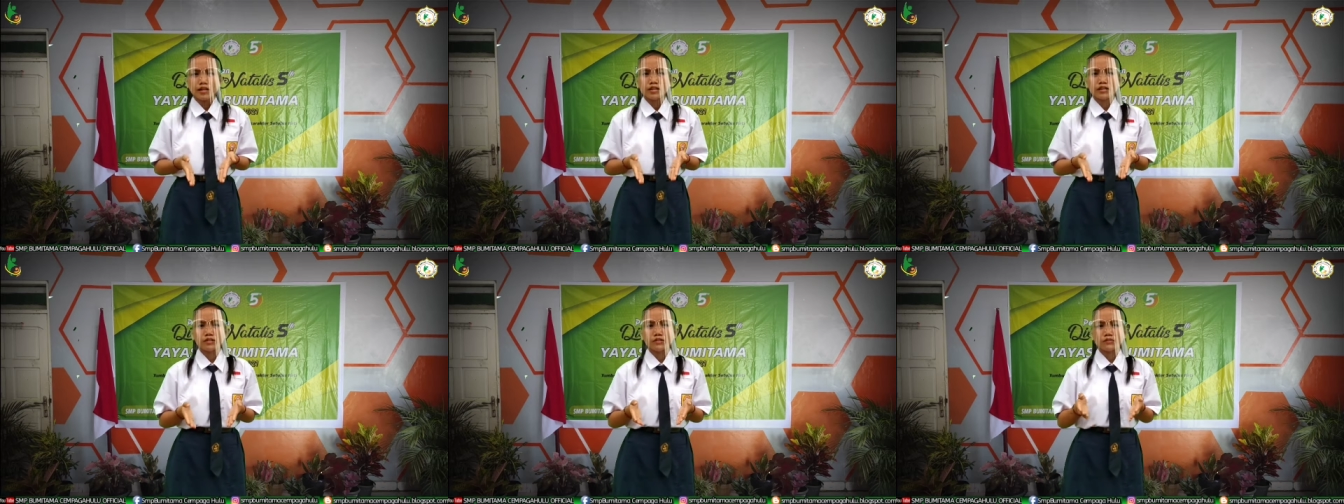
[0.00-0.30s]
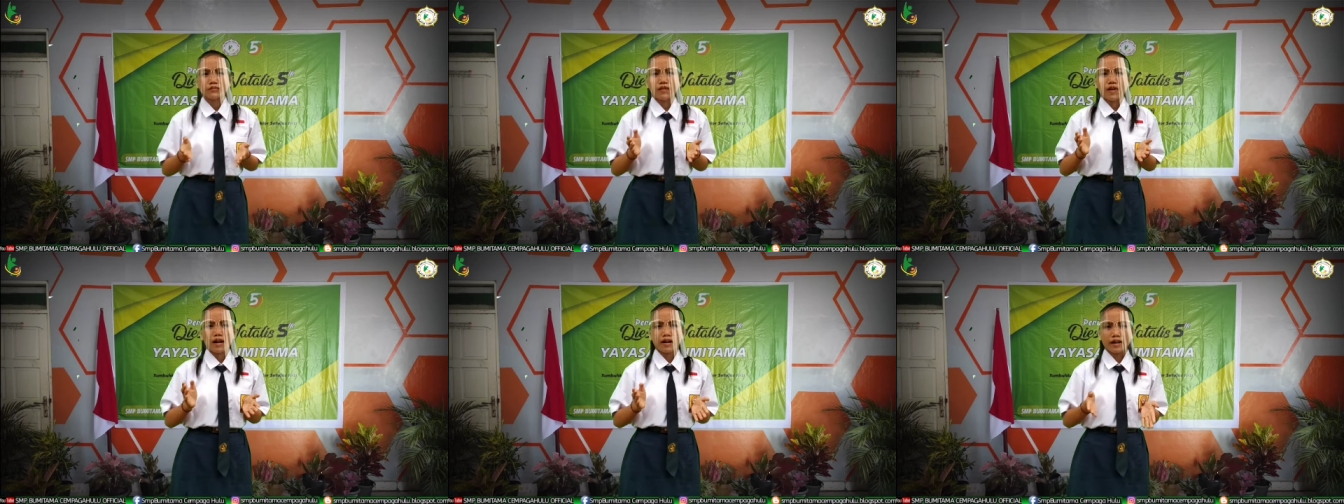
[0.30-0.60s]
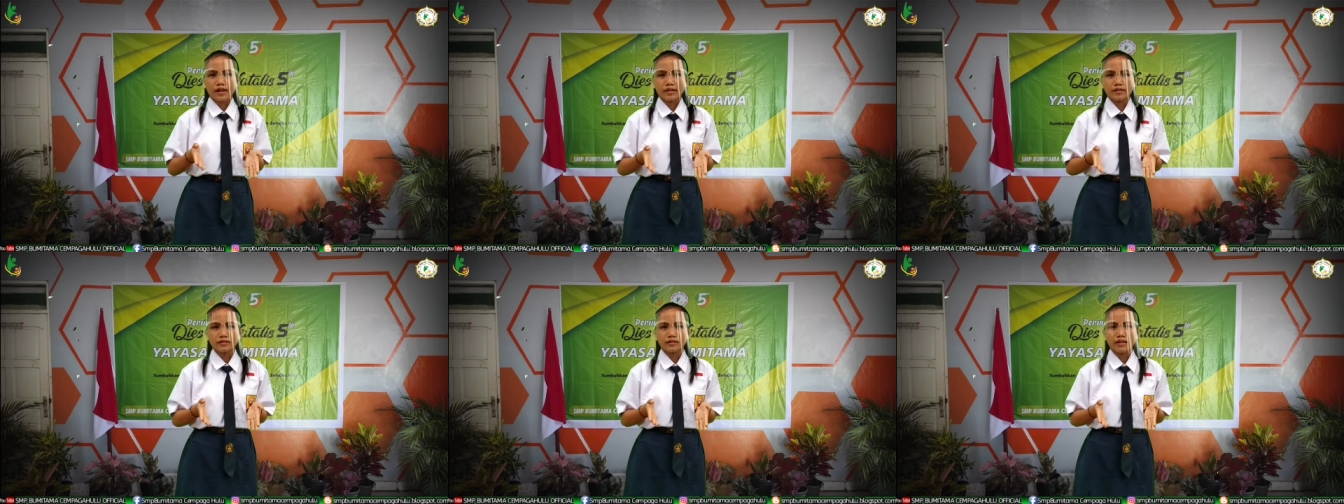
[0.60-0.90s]
his
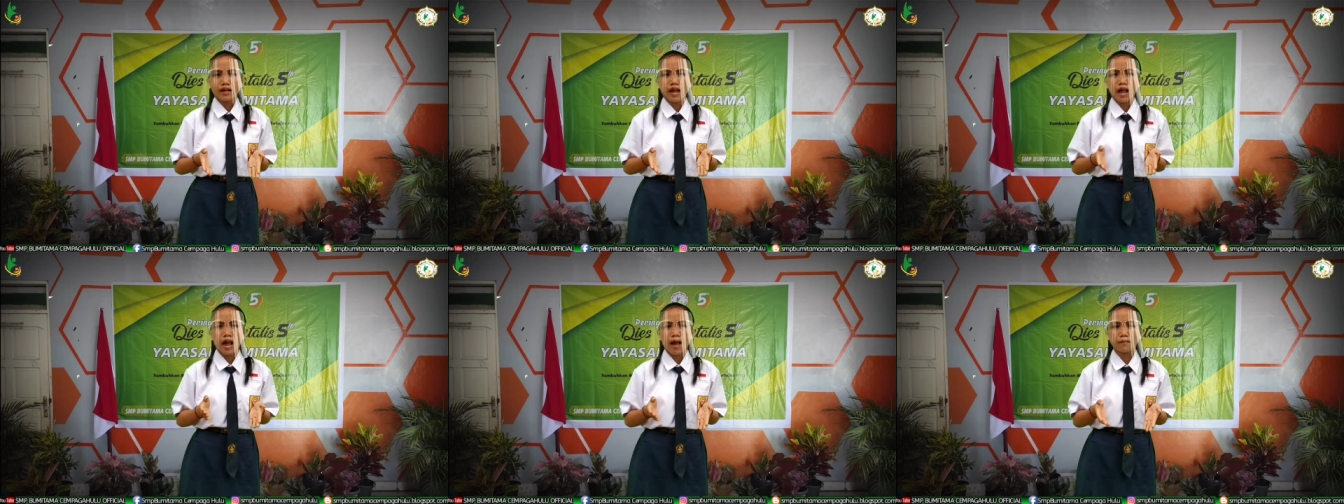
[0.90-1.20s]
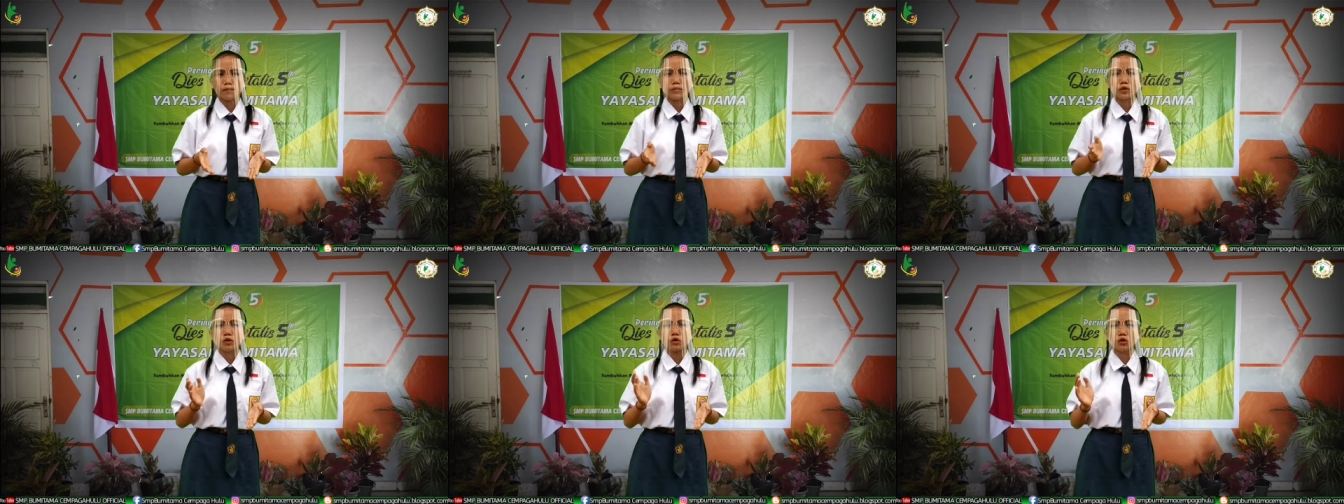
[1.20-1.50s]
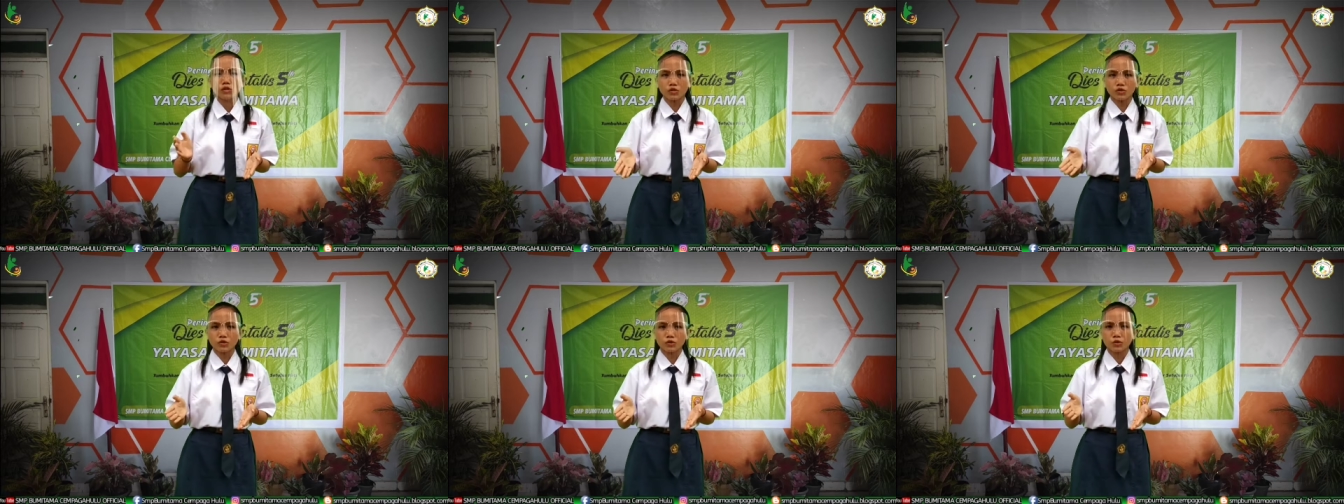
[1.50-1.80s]
parents have
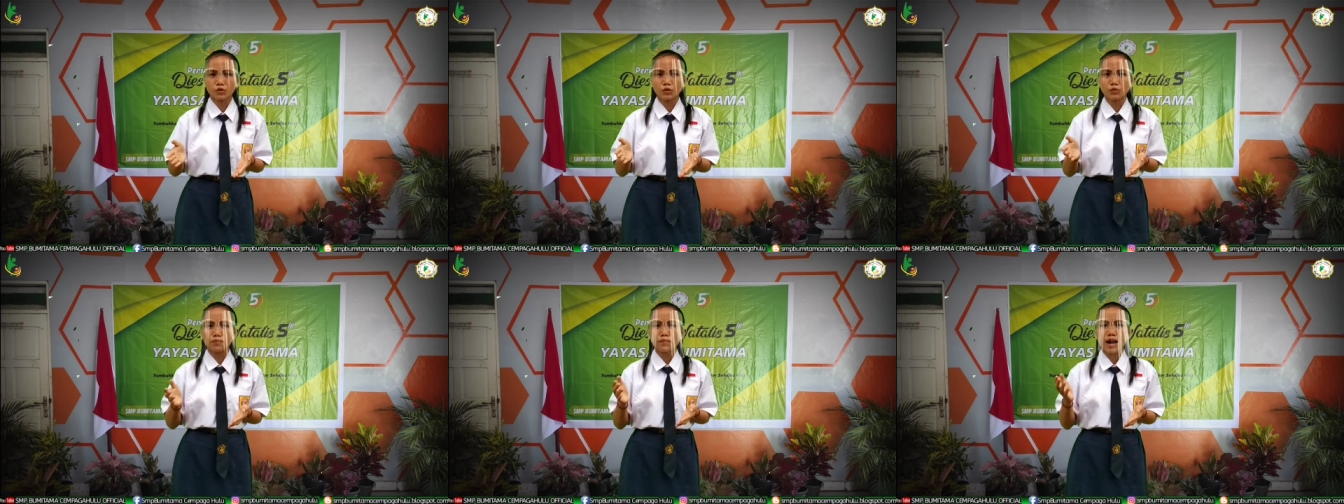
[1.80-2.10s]
lured to